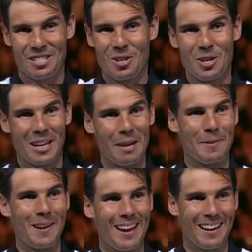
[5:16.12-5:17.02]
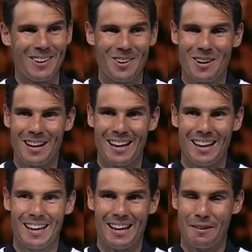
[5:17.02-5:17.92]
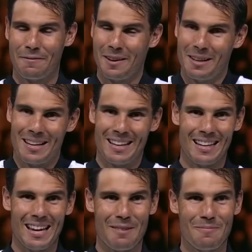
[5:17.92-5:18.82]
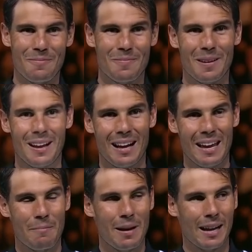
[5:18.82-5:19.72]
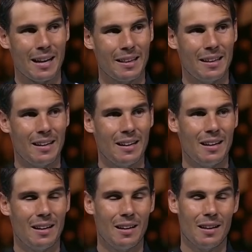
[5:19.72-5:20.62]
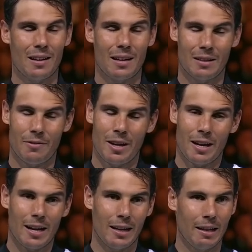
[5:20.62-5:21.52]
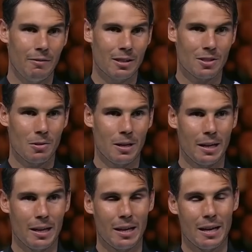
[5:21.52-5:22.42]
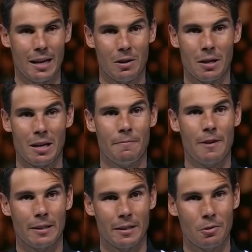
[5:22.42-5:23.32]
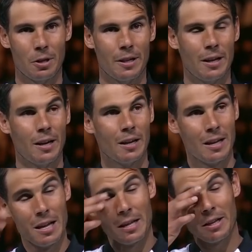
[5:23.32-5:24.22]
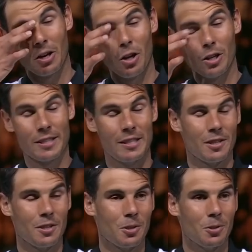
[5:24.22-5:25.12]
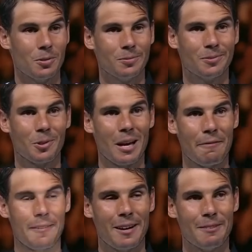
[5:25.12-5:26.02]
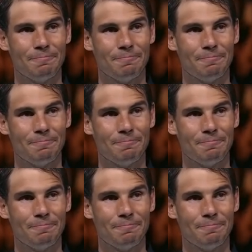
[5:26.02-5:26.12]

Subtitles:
gonna keep trying. No, I feel that I am back at very high level. So I gonna keep fighting during the whole season too.